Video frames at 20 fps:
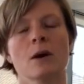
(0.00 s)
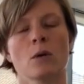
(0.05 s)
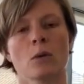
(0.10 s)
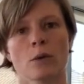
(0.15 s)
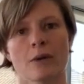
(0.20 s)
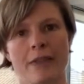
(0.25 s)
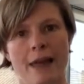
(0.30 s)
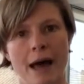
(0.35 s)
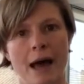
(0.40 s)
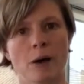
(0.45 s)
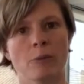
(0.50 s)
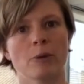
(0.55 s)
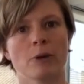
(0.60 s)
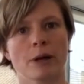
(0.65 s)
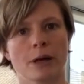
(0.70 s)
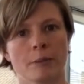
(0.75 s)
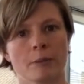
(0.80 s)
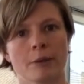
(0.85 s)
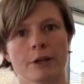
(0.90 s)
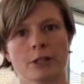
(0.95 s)
without
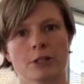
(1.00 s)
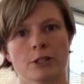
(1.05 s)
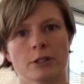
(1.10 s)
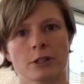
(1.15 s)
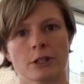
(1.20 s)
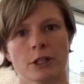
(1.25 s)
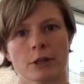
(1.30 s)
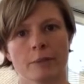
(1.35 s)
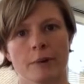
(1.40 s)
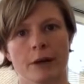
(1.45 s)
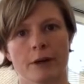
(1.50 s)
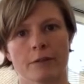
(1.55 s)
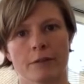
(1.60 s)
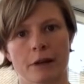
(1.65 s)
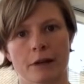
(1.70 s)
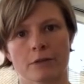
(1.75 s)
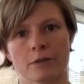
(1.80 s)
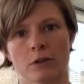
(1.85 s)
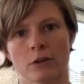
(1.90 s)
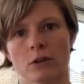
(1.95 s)
putting pressure on your
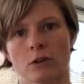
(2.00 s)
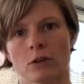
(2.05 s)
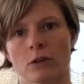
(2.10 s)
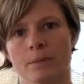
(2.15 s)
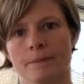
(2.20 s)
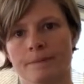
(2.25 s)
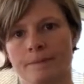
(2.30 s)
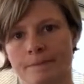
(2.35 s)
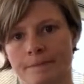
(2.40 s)
pelvic floor.